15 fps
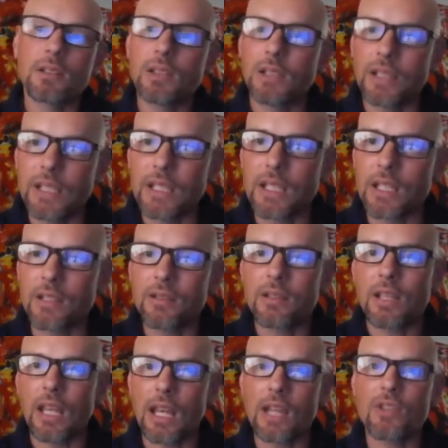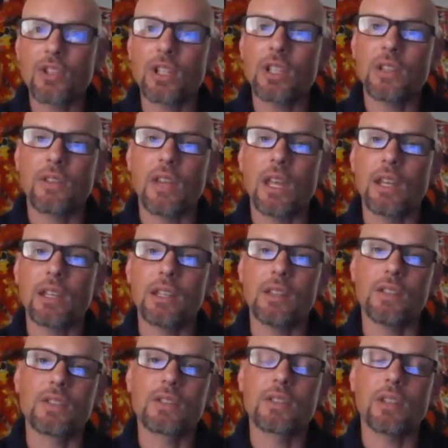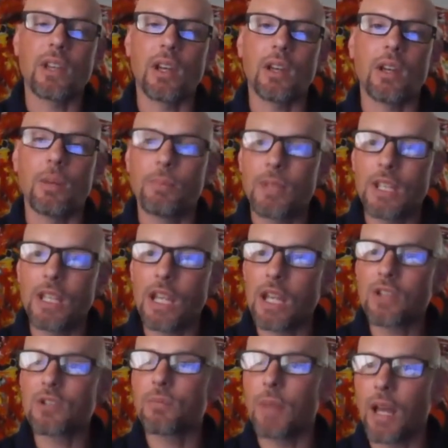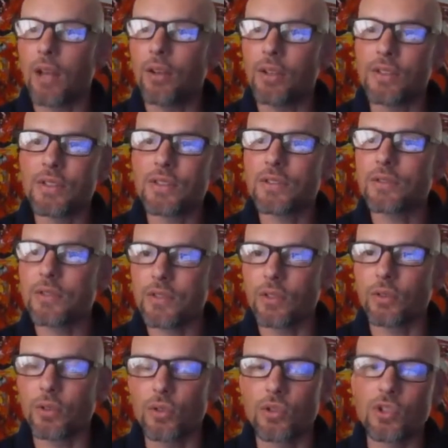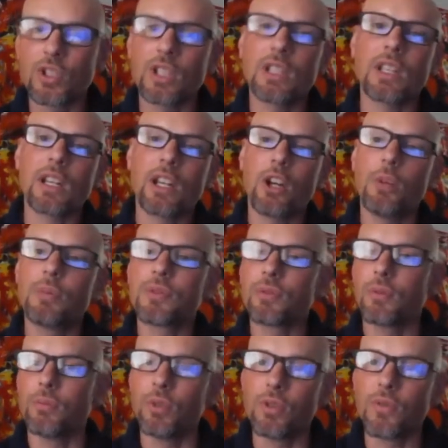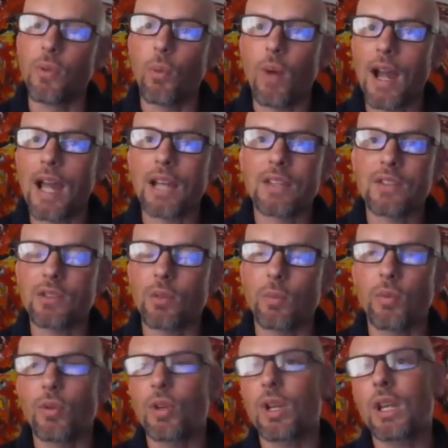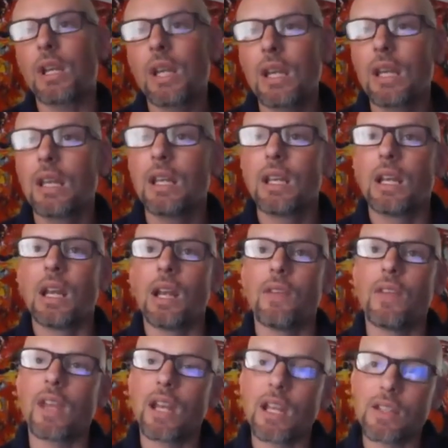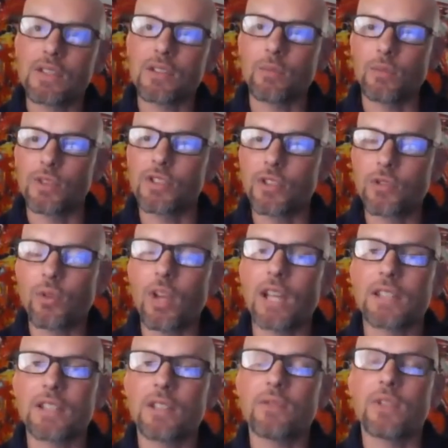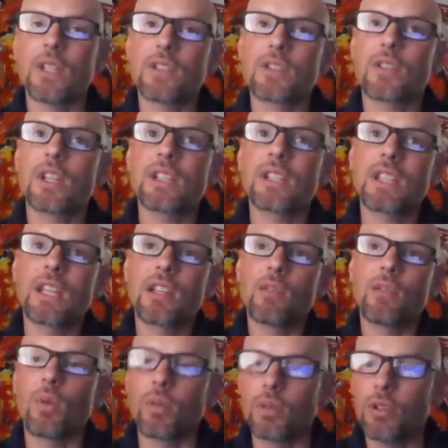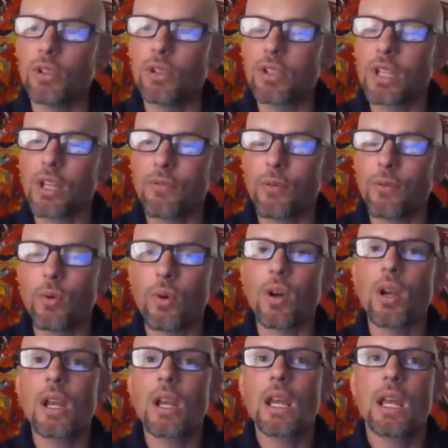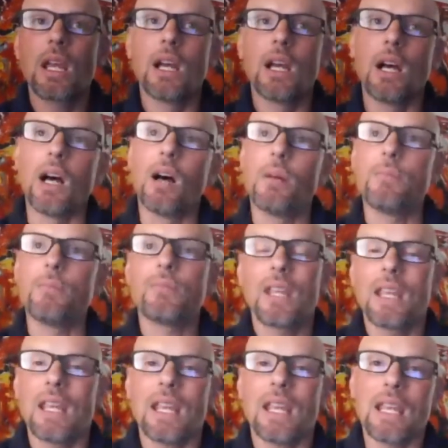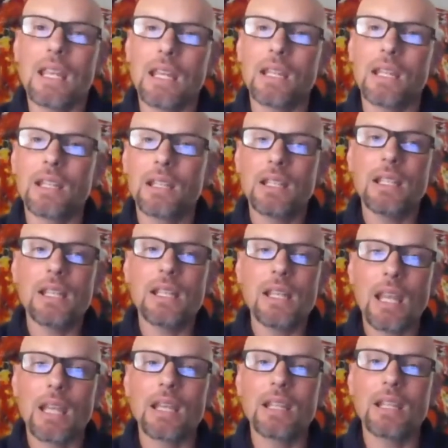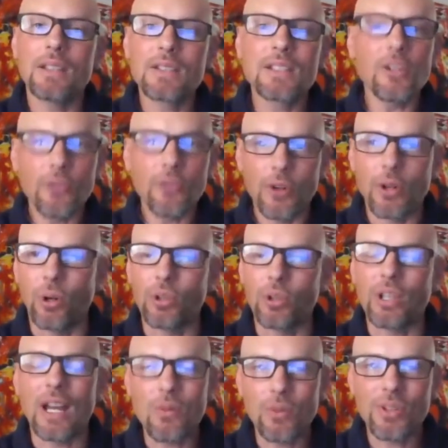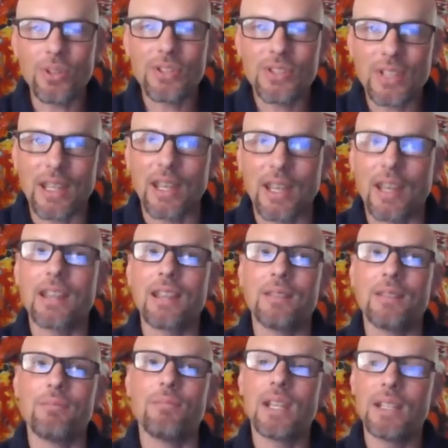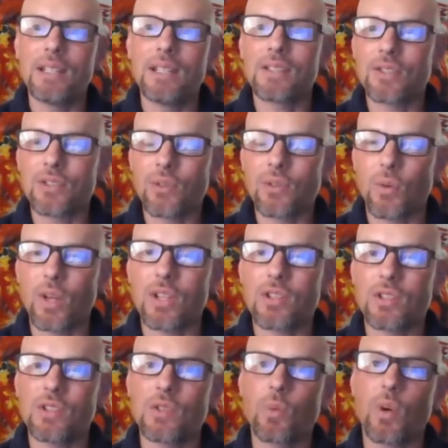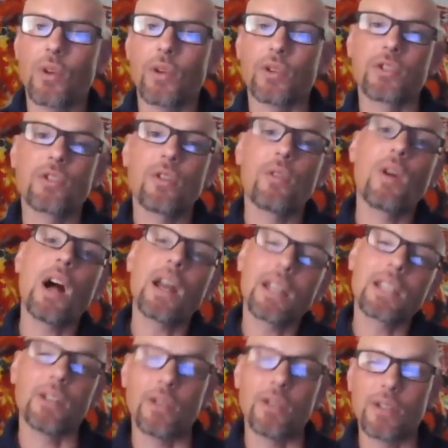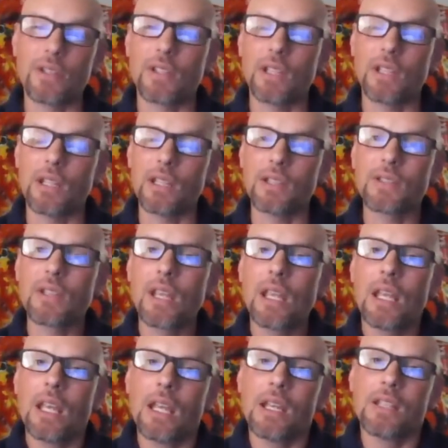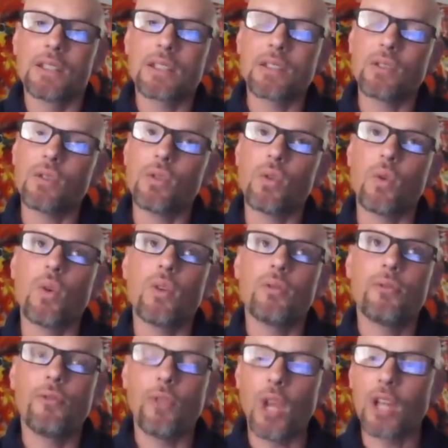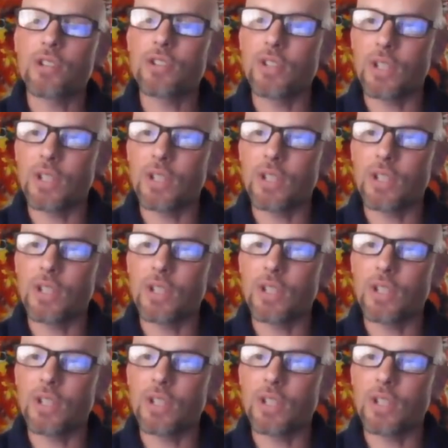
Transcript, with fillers: cleaning agent that is a, a pH balance solution that helps remove the wax and debris. and then has some residual activity. So that's kind of what we're looking for. Um, it it is difficult, I will say, in many situations where there's chronic ear disease to flush